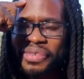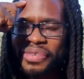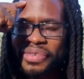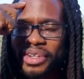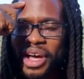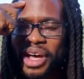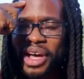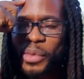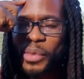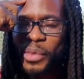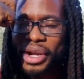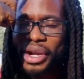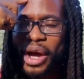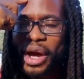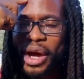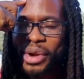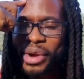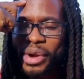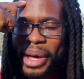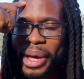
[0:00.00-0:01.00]
come on now,
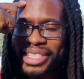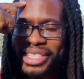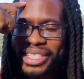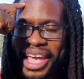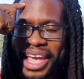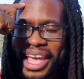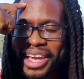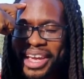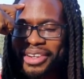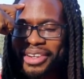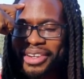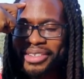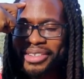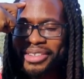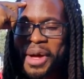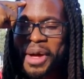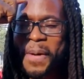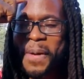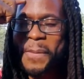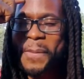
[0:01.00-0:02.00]
what am I saying?
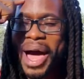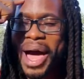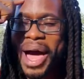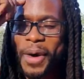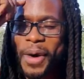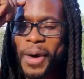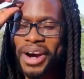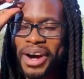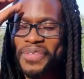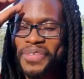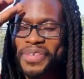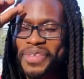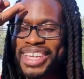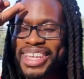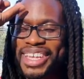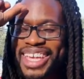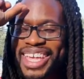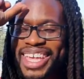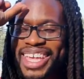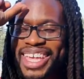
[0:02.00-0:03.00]
Power of
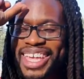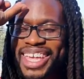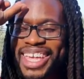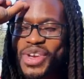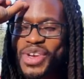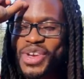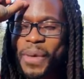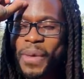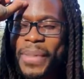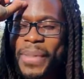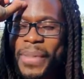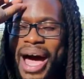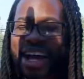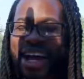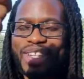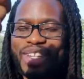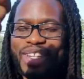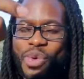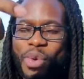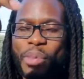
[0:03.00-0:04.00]
getting your
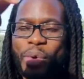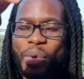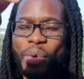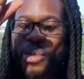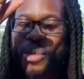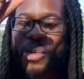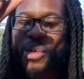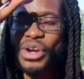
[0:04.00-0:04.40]
mind to a point where